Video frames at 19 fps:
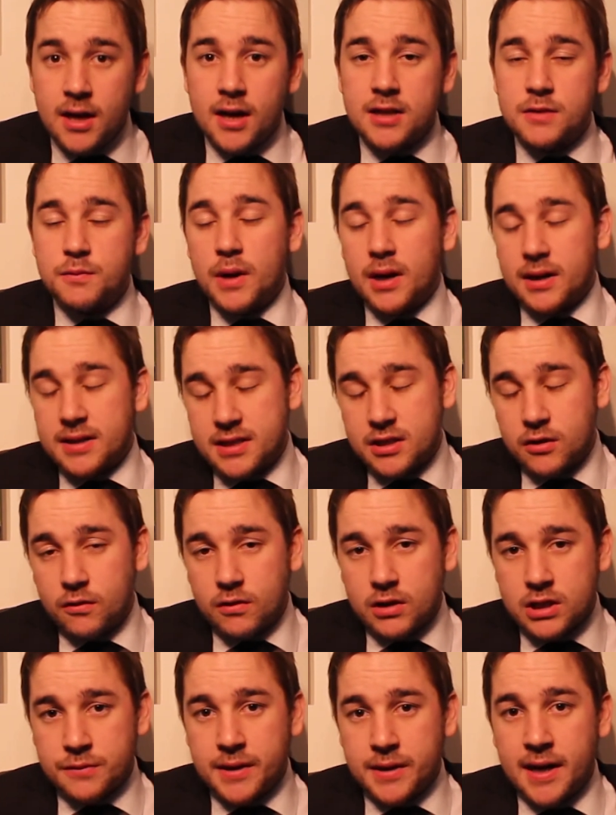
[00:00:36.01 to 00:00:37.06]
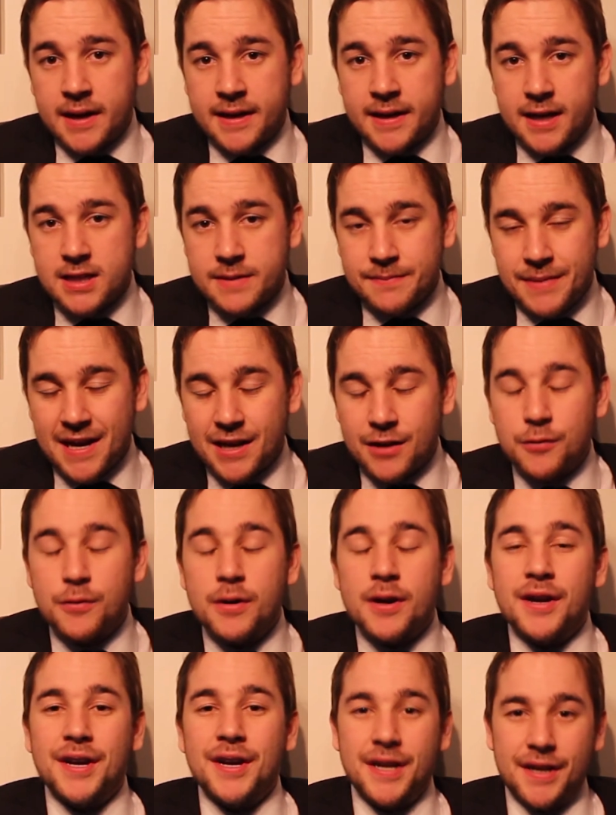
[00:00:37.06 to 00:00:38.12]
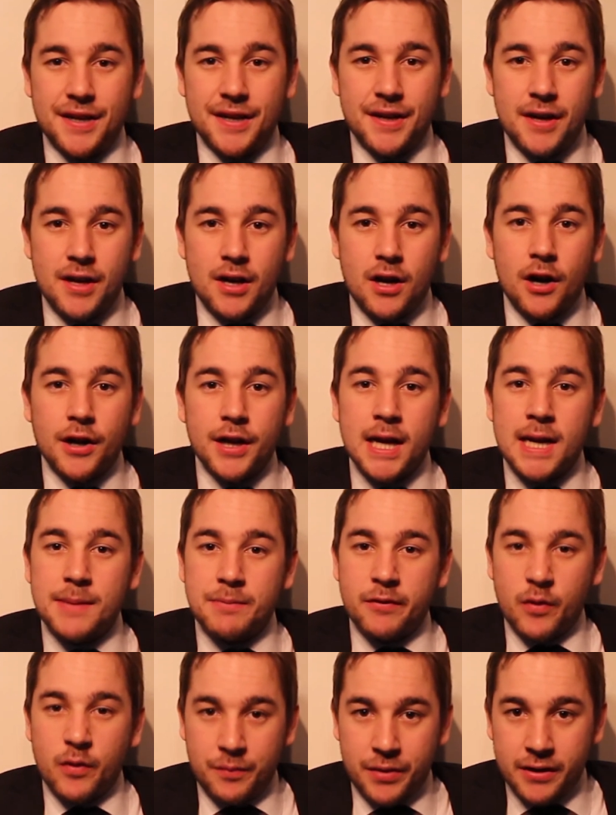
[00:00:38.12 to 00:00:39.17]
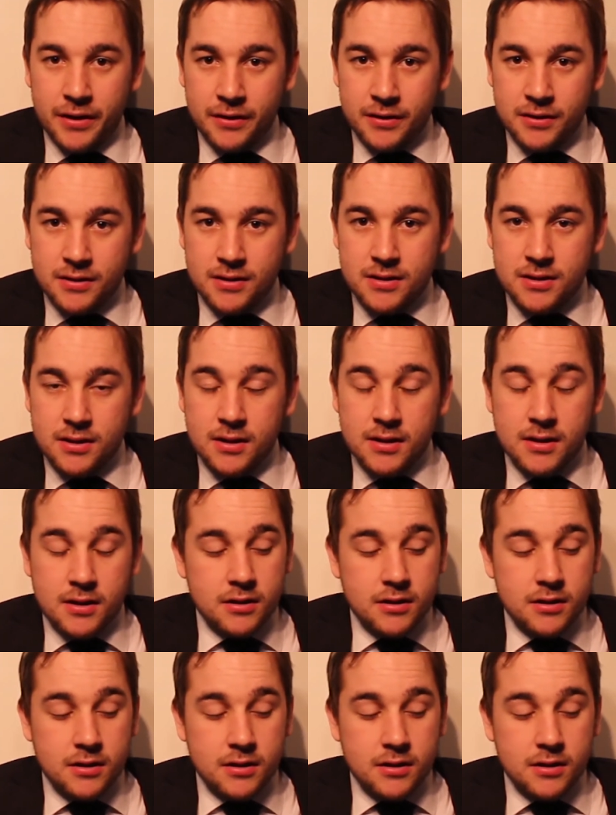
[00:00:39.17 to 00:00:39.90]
as well as talk to our guest panel here on A Heap of Opinions.